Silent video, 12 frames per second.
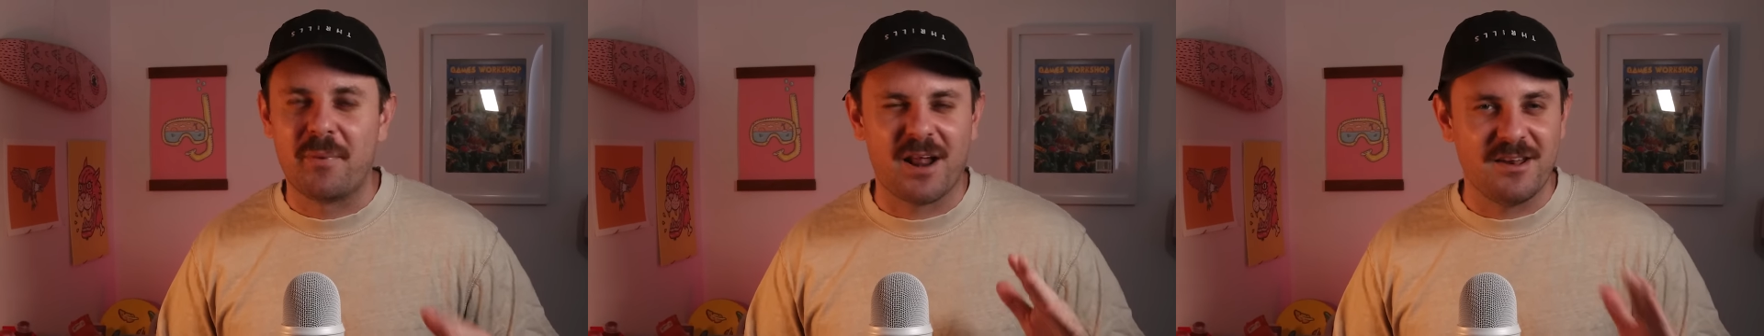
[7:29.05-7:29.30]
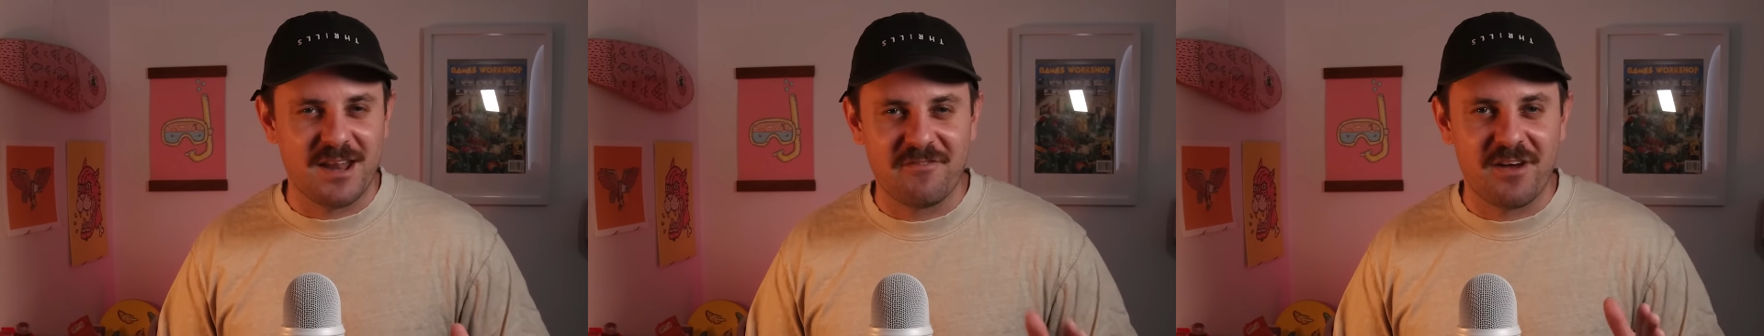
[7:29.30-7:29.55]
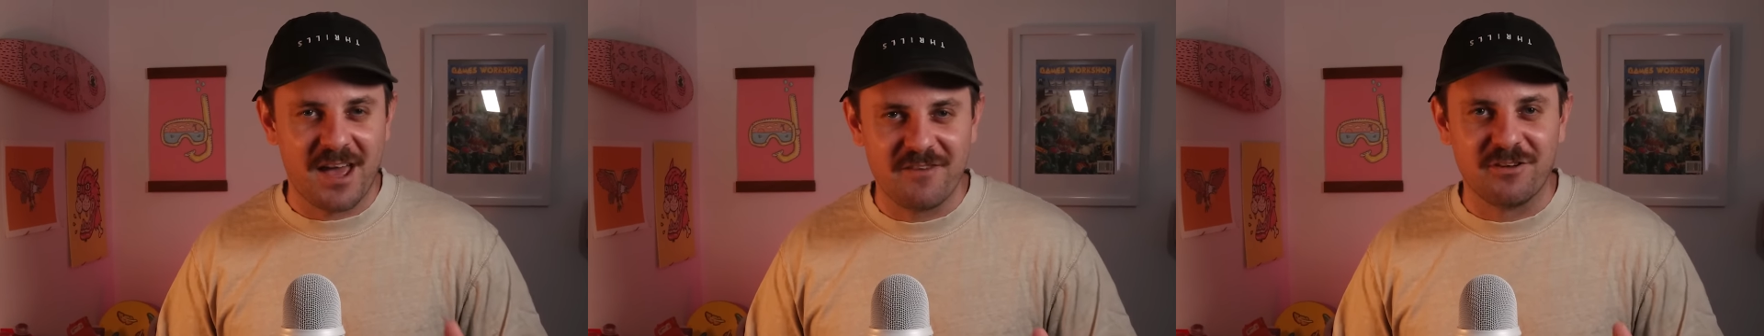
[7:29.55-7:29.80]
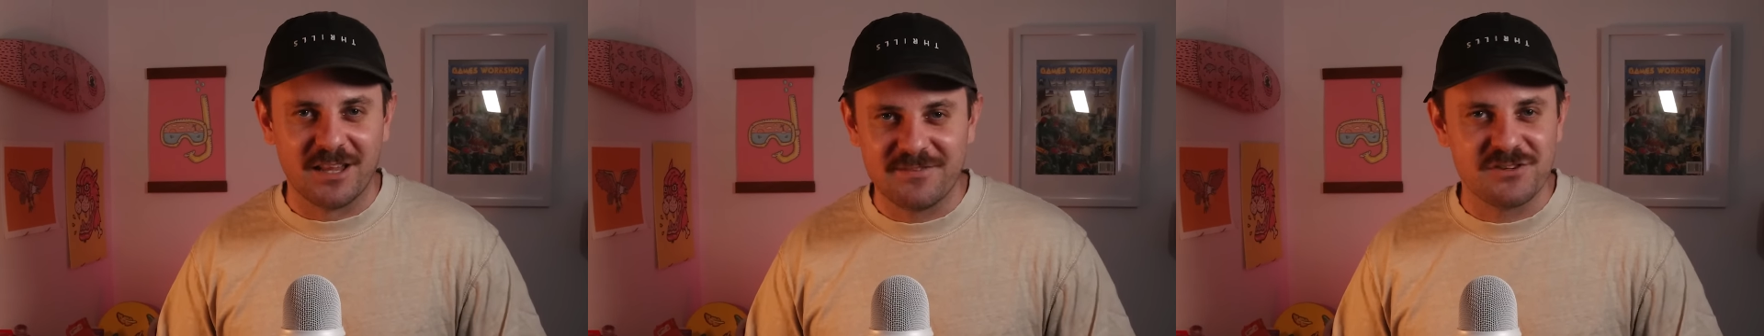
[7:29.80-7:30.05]
but I never
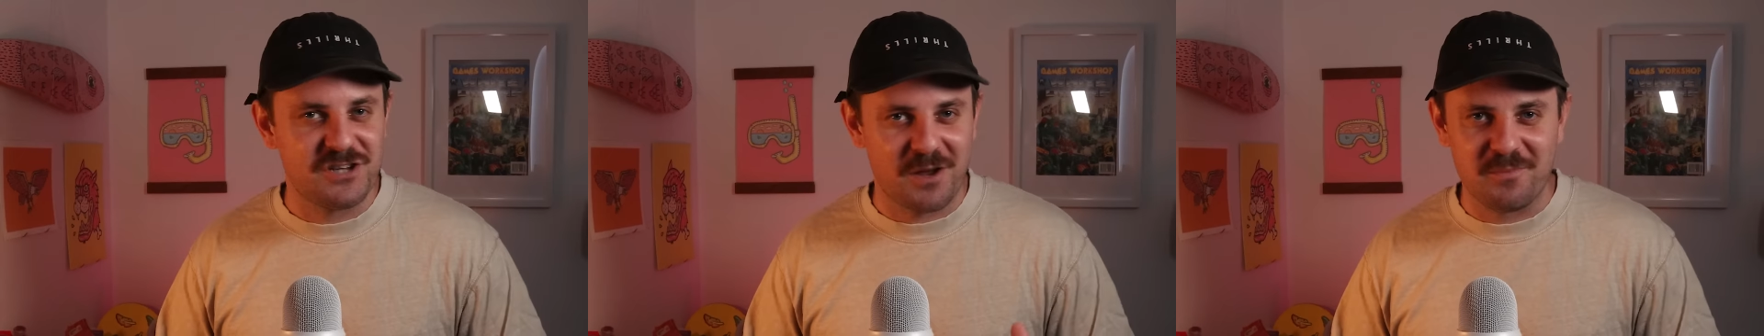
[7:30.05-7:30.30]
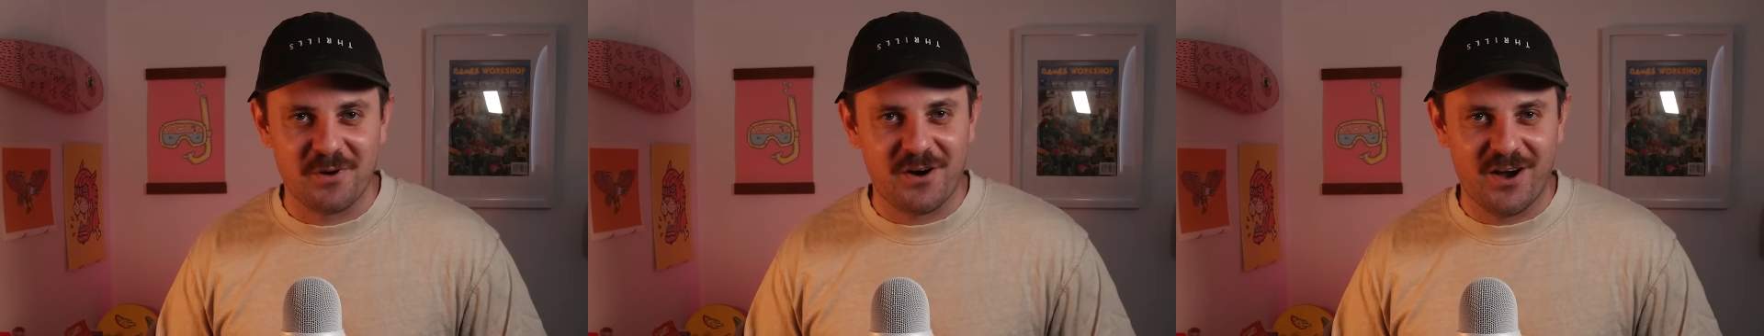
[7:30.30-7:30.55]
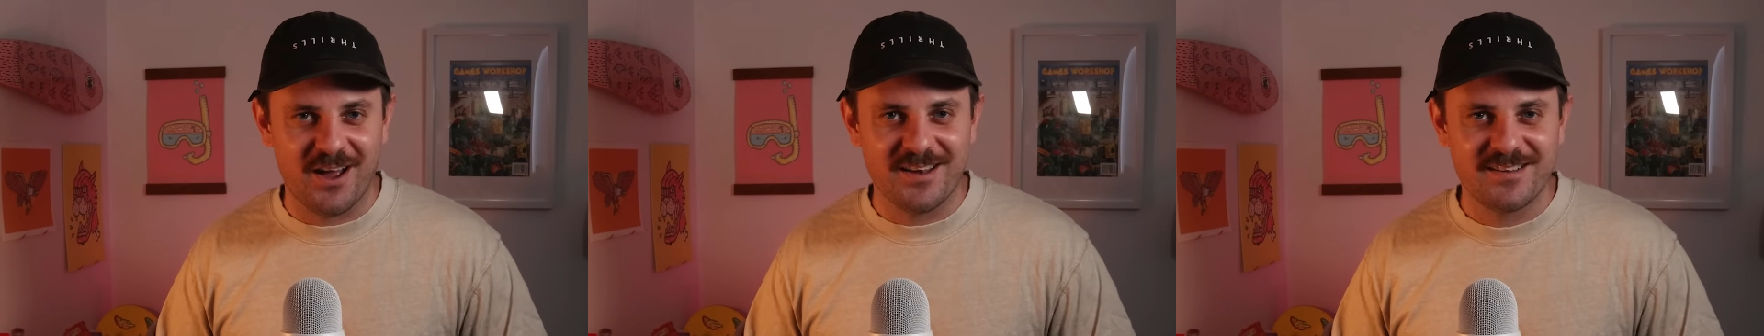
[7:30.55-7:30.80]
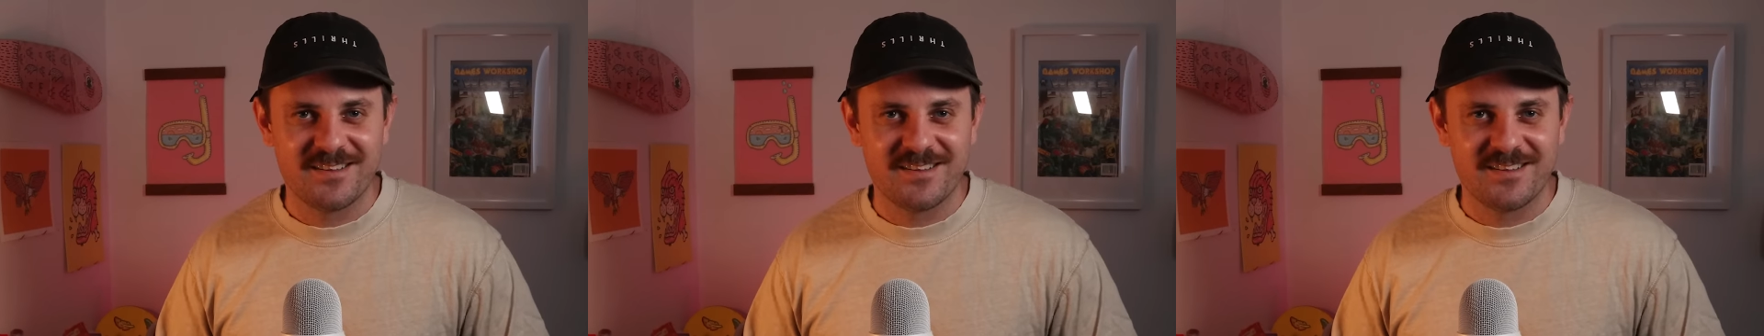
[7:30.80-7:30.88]
ever leave a gem behind.